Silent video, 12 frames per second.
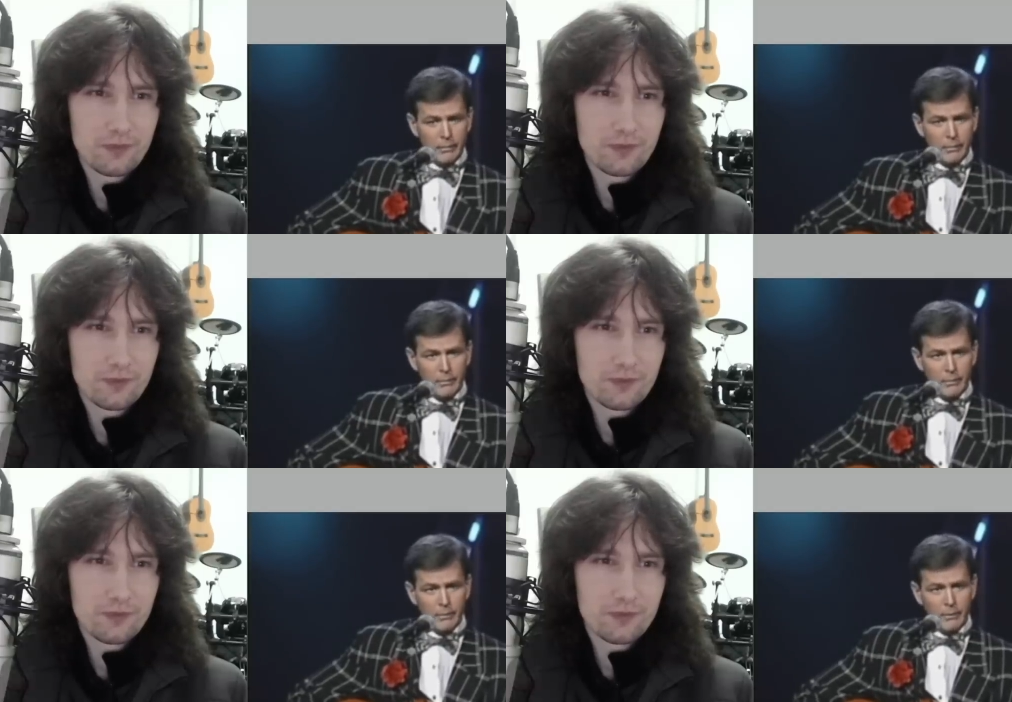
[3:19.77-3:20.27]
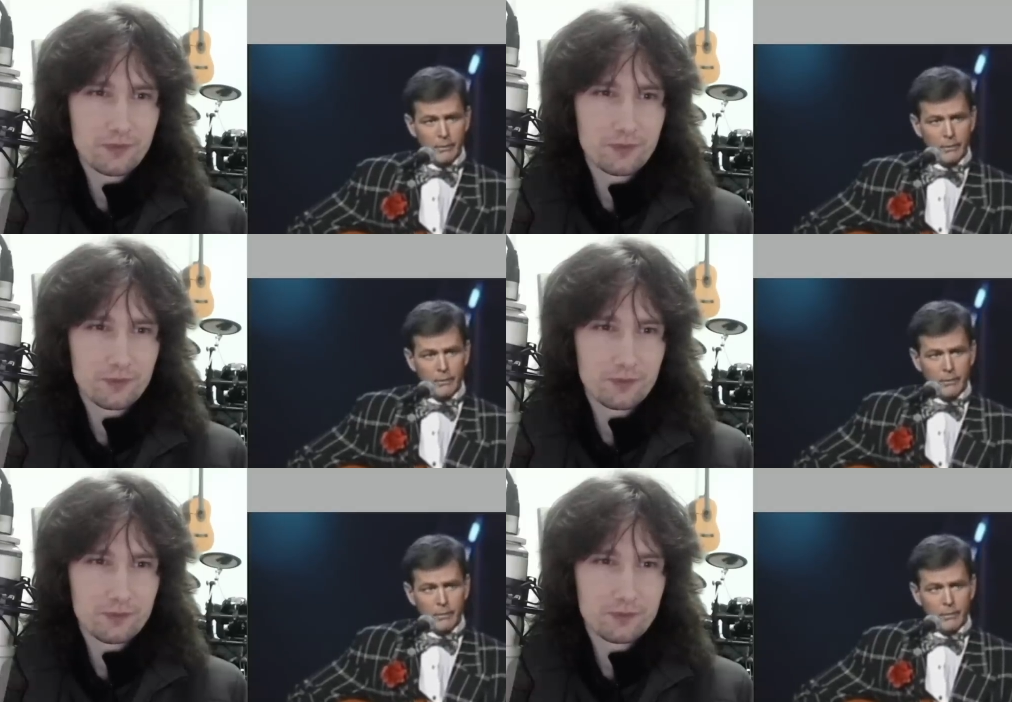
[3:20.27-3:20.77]

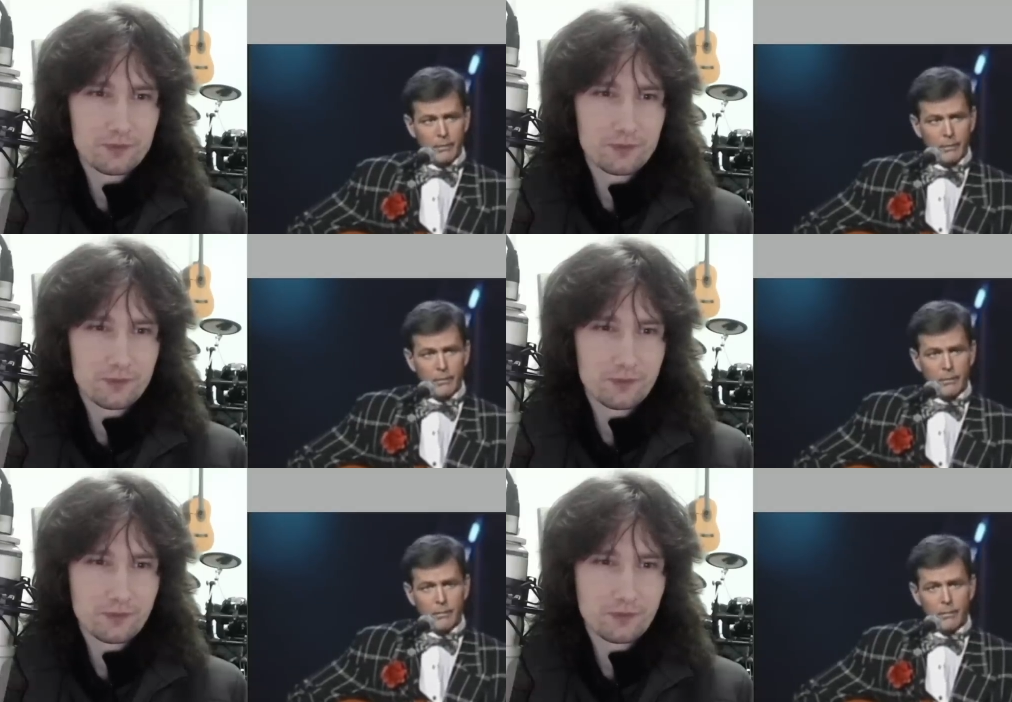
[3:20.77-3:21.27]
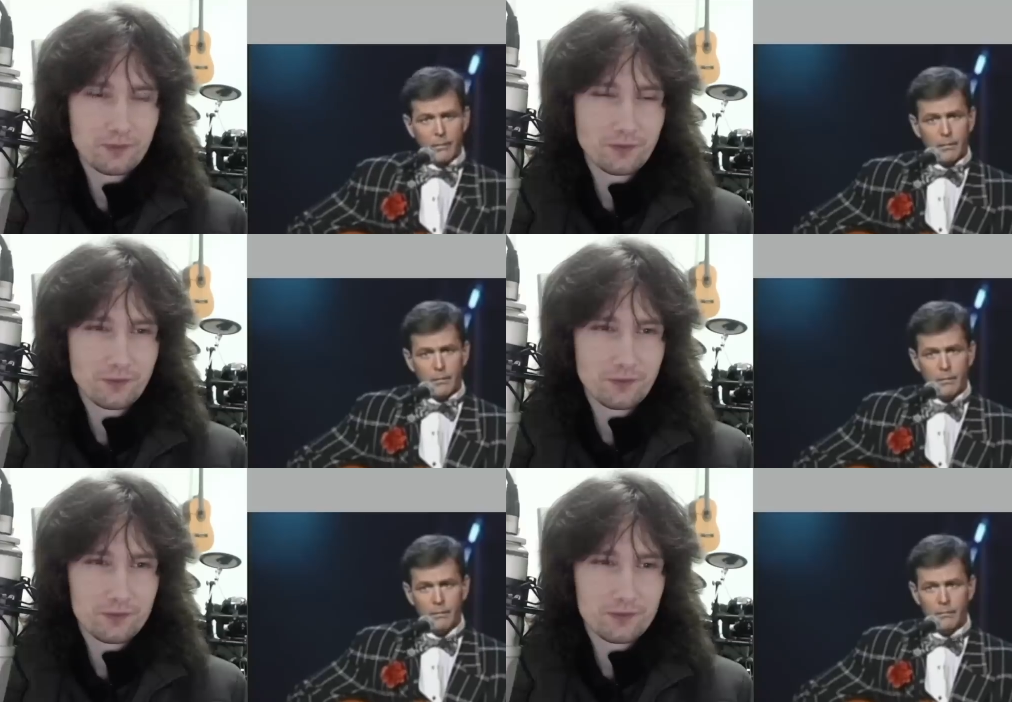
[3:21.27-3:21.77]

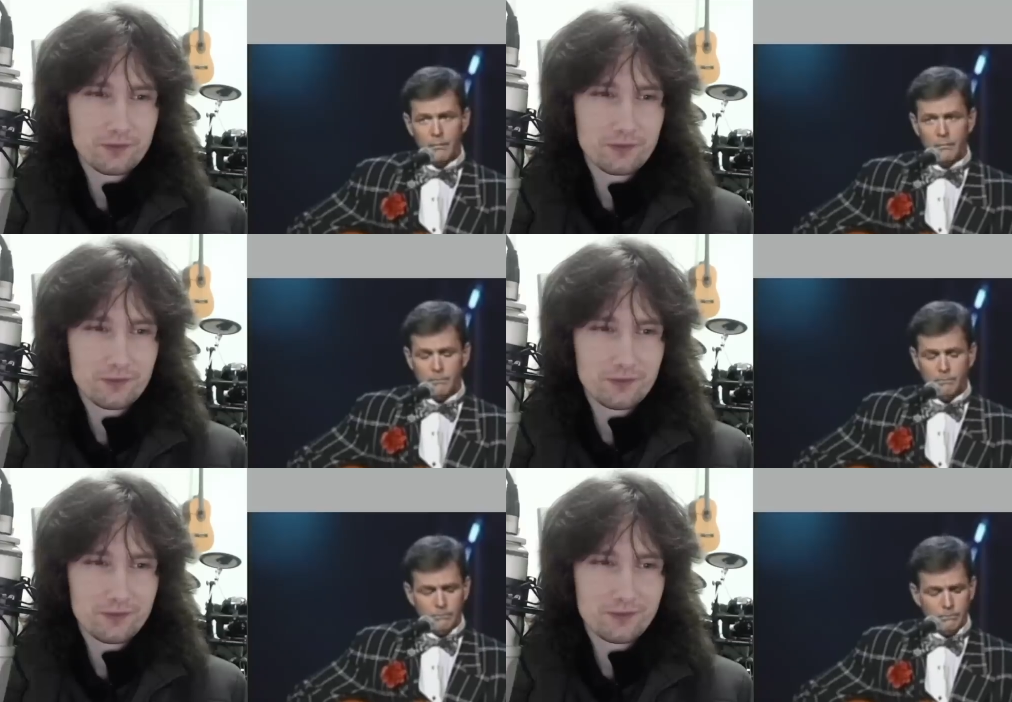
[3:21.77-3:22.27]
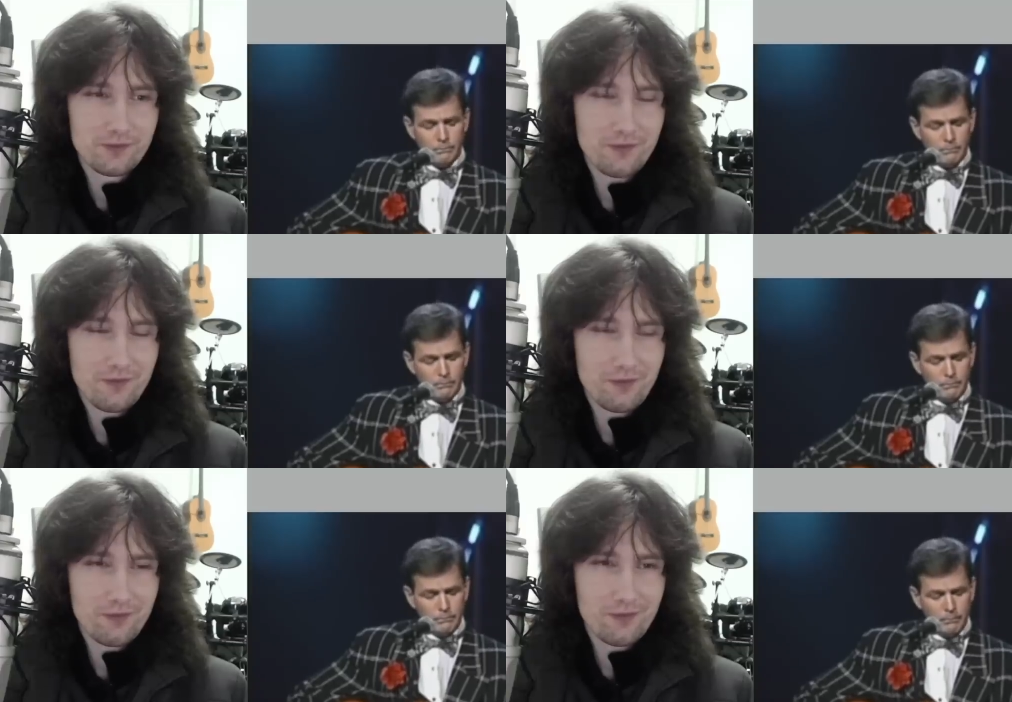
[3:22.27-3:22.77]

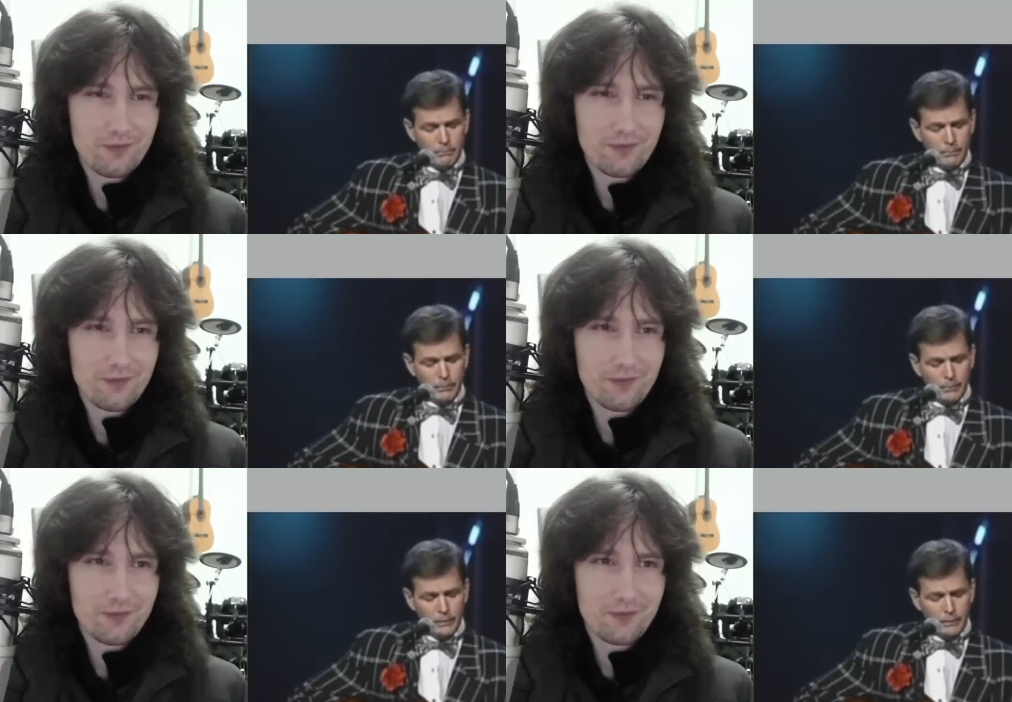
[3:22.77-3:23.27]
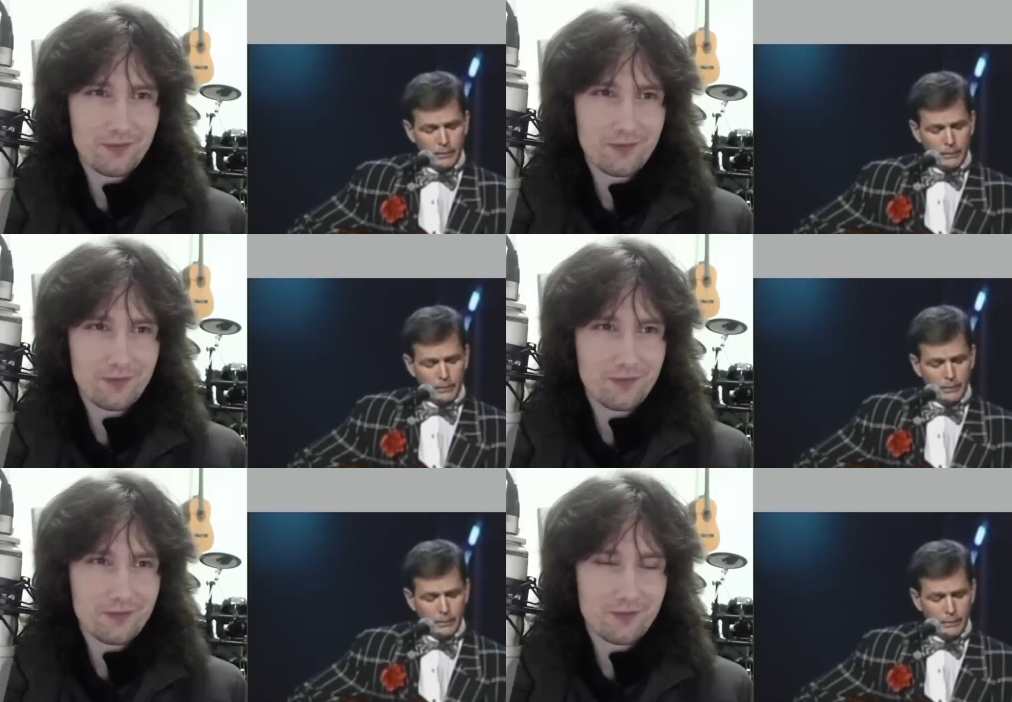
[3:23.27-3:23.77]

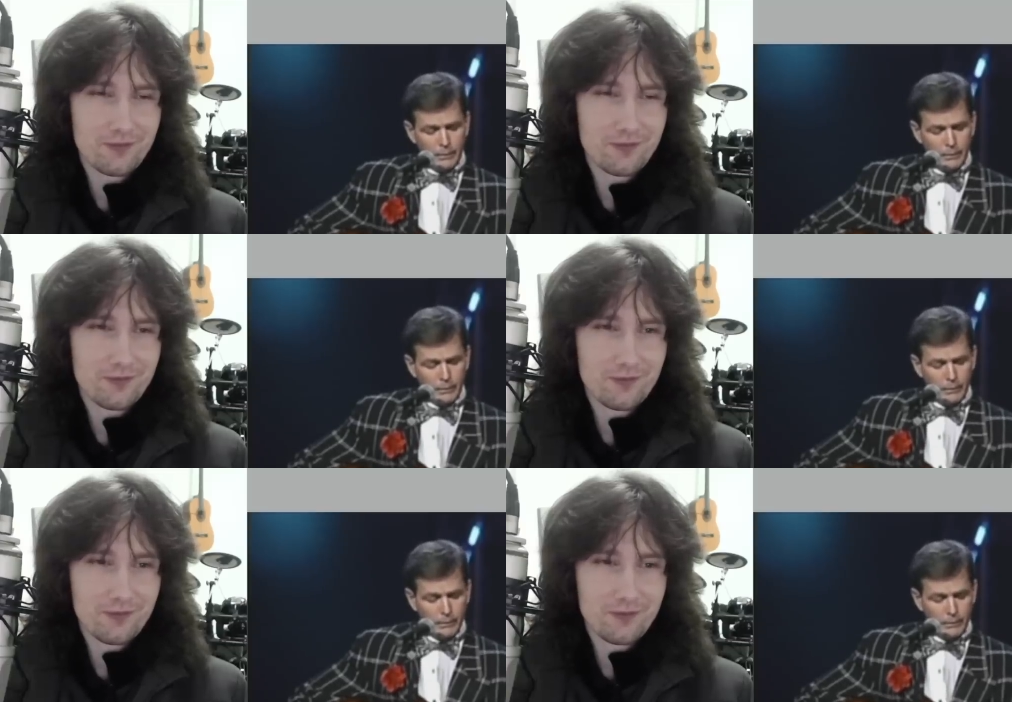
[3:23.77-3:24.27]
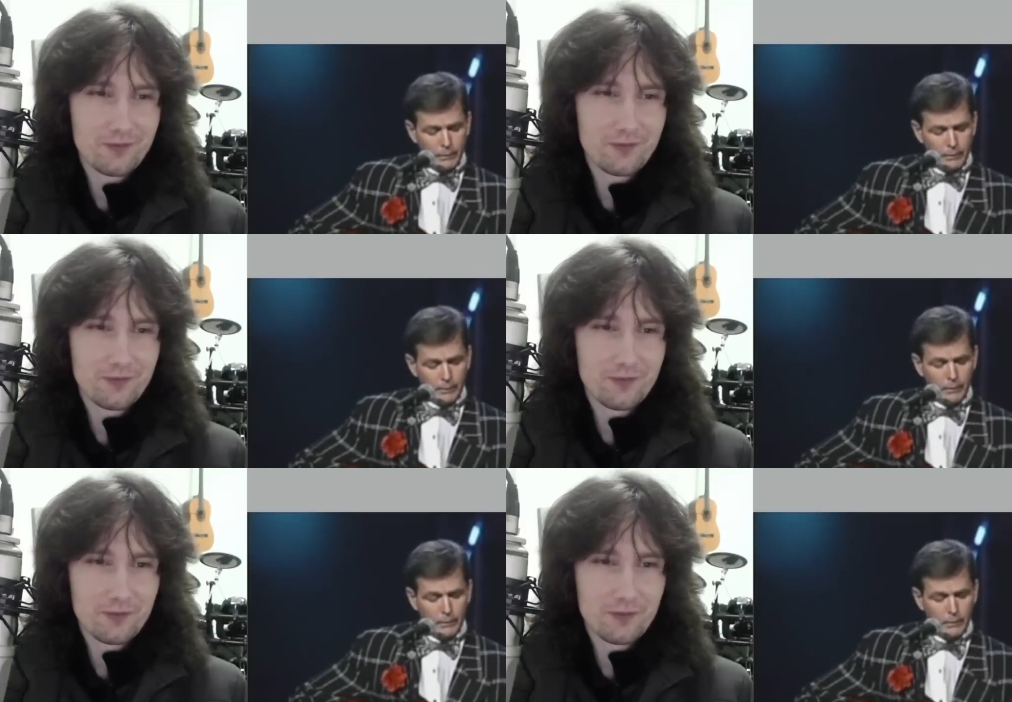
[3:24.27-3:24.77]

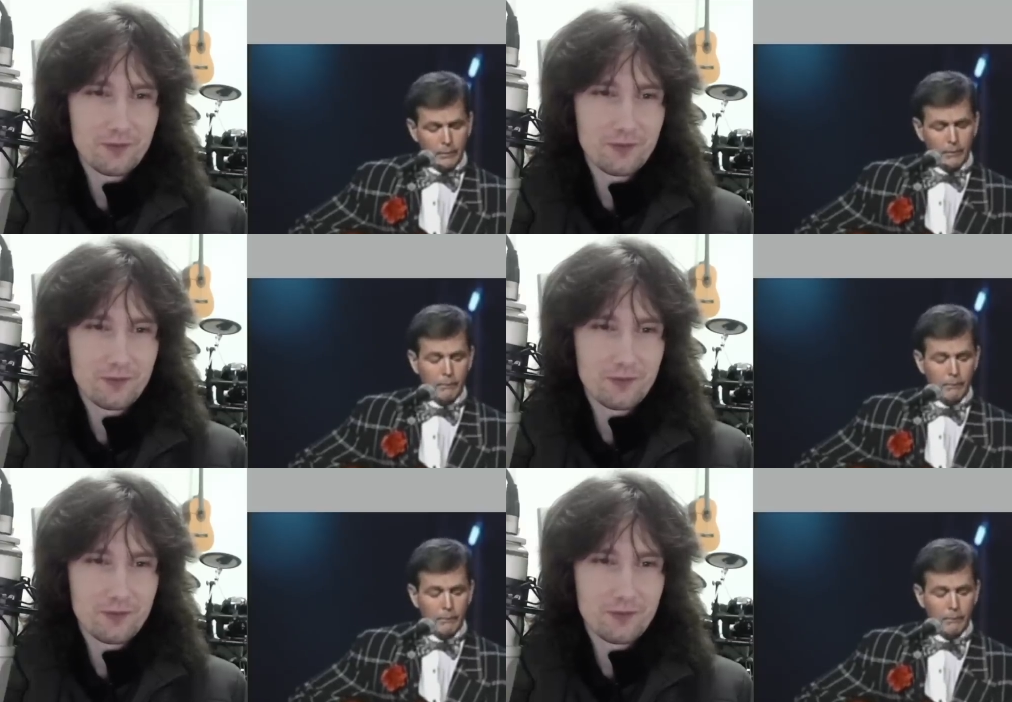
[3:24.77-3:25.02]
No one is speaking in this clip.